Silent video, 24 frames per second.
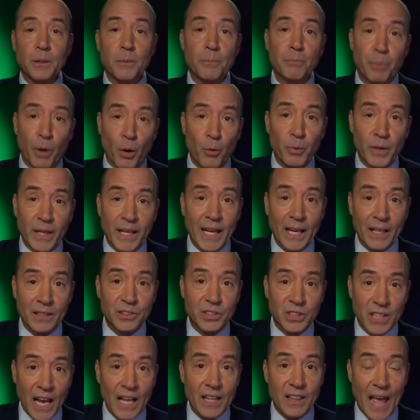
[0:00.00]
But we can't
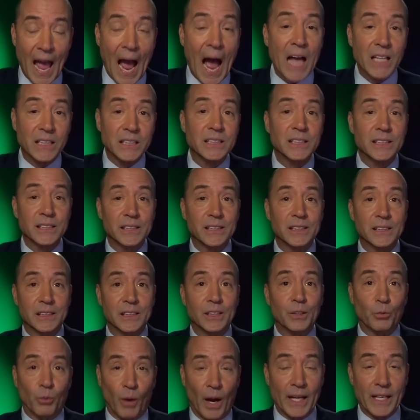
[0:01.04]
say that
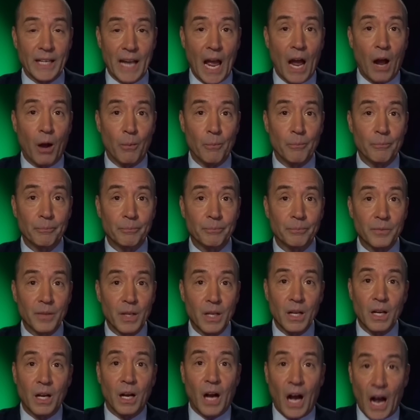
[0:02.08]
right now.
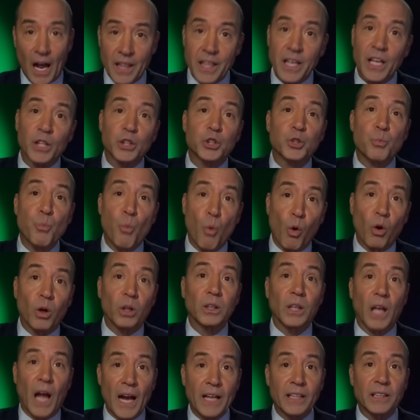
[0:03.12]
I think it's more
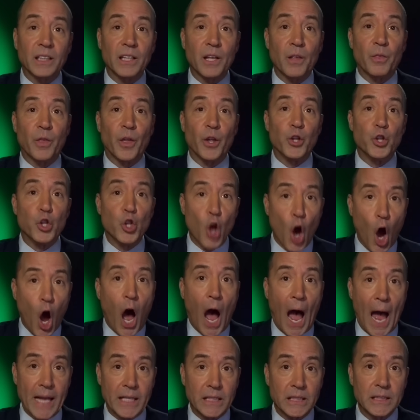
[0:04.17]
likely than
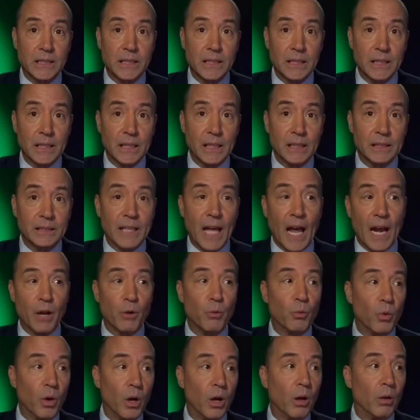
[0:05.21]
not that it
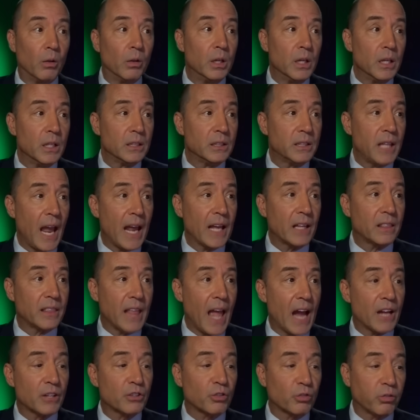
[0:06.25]
will take
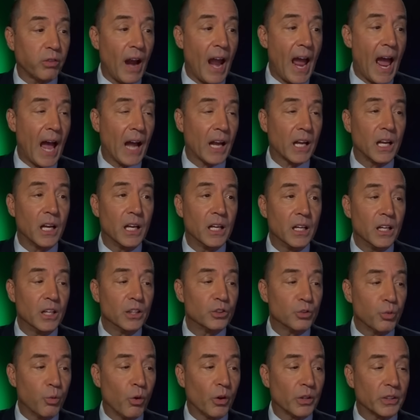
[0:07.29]
that track
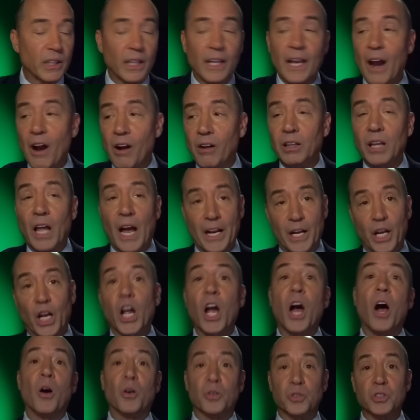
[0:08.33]
toward the Carolina
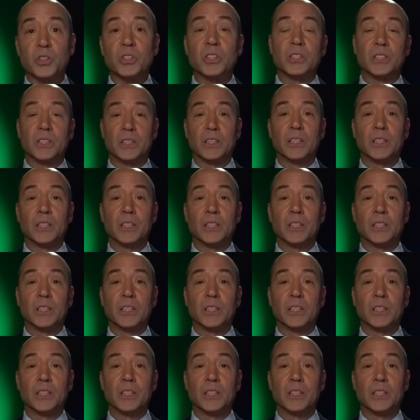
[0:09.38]
coast